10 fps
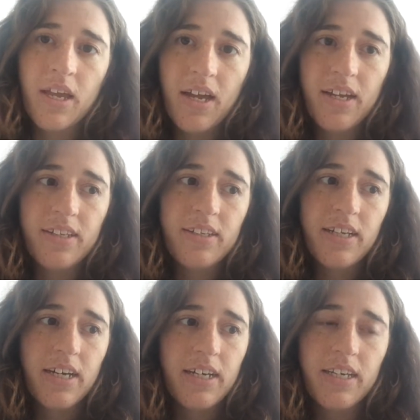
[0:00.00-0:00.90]
And
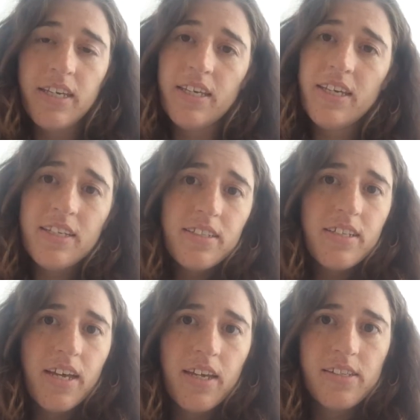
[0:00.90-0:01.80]
yes,
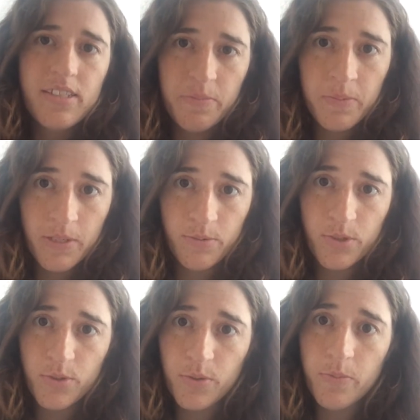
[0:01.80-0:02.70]
I sometimes
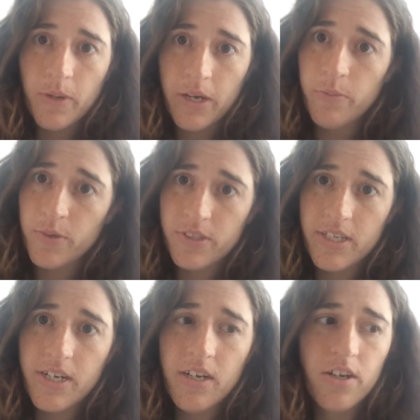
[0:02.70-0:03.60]
do buy books
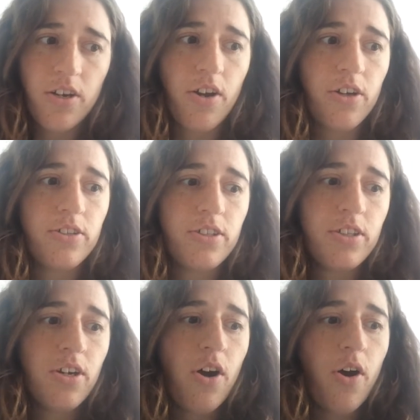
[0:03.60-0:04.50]
there, not
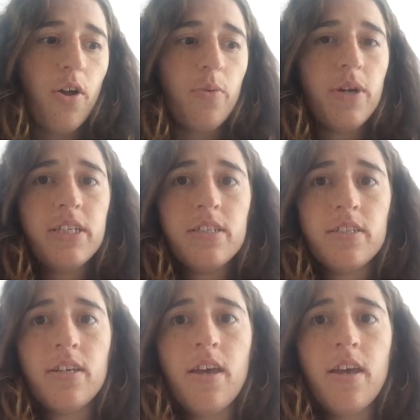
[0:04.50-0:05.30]
always,